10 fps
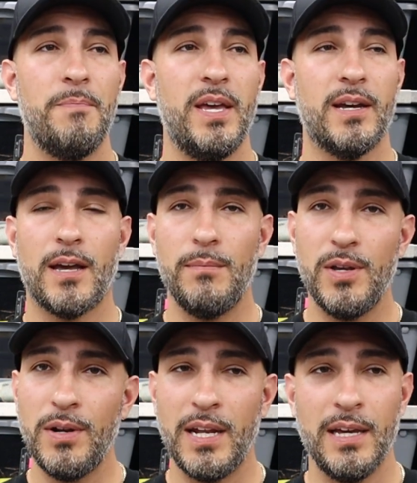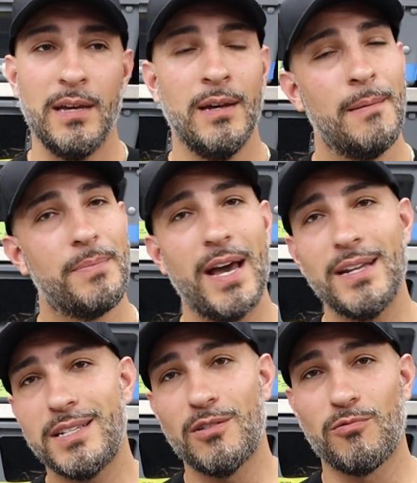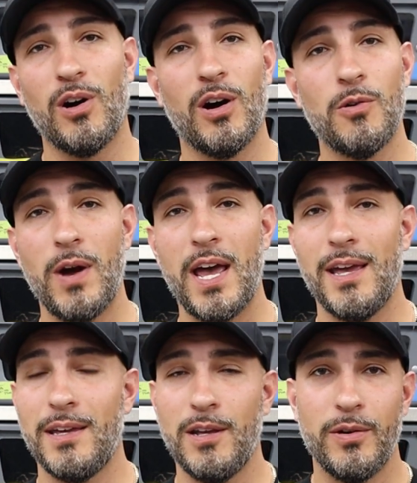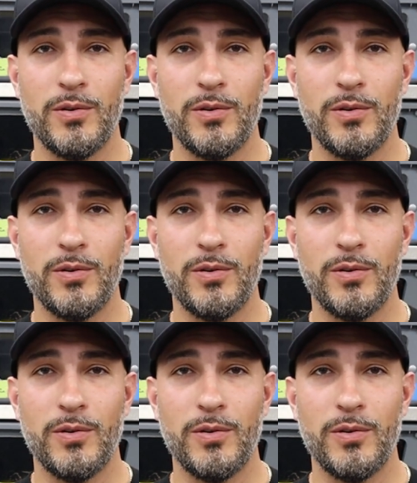in a community, that is the wrong way.